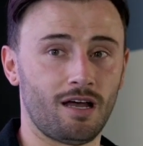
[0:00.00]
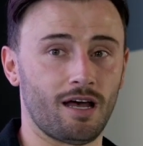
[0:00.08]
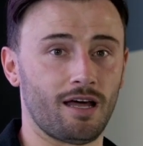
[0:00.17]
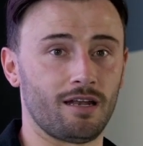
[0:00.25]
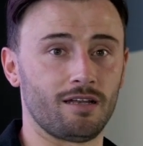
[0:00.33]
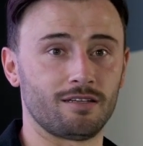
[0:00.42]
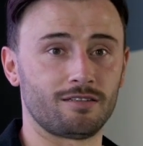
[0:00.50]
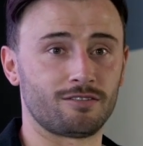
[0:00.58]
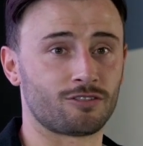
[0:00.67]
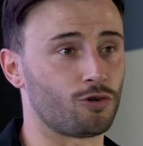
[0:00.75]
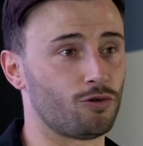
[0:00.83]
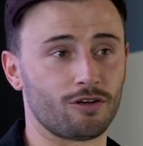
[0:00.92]
And
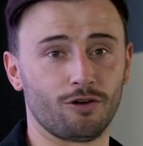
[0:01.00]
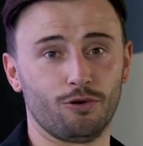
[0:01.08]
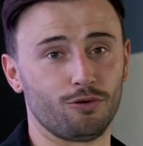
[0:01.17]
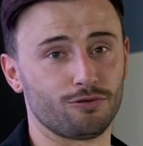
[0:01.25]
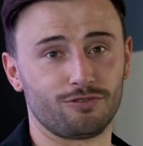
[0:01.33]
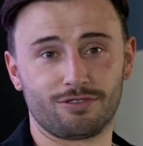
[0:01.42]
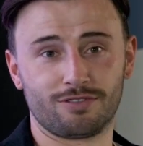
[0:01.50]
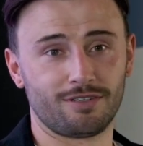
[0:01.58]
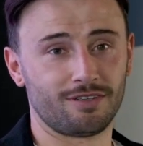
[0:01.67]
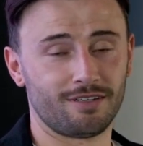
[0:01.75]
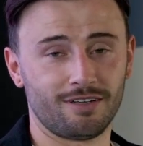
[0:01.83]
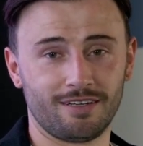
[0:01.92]
scoring goals,
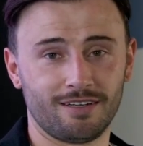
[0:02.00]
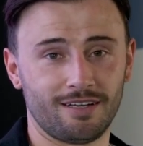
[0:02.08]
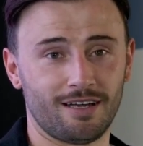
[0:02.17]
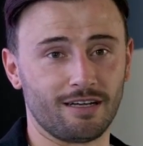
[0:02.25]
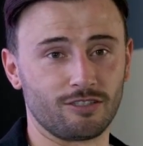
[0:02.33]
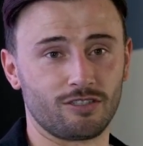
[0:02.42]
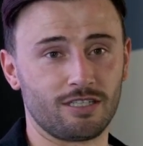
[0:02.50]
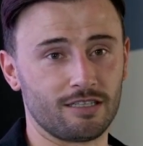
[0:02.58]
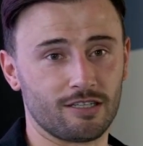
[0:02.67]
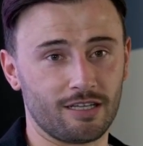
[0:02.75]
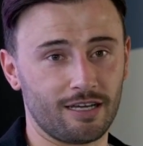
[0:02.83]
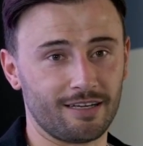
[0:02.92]
as you've seen
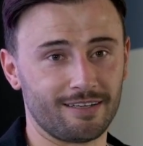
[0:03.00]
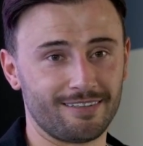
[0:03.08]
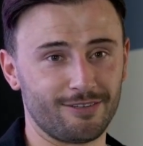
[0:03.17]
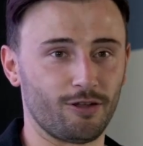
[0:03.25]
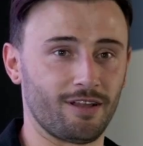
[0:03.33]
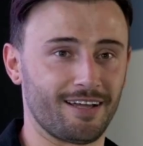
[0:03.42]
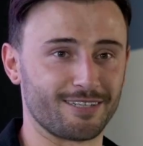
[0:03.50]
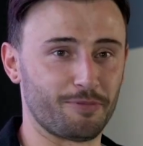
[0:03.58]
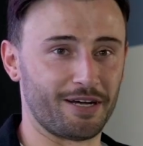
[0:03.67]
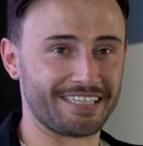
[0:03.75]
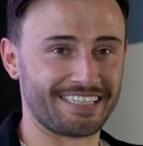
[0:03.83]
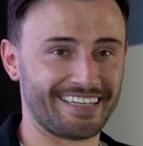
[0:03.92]
today, not the last
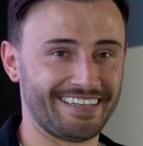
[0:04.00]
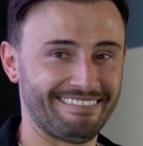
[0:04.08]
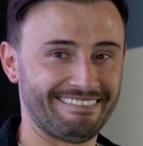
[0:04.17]
match.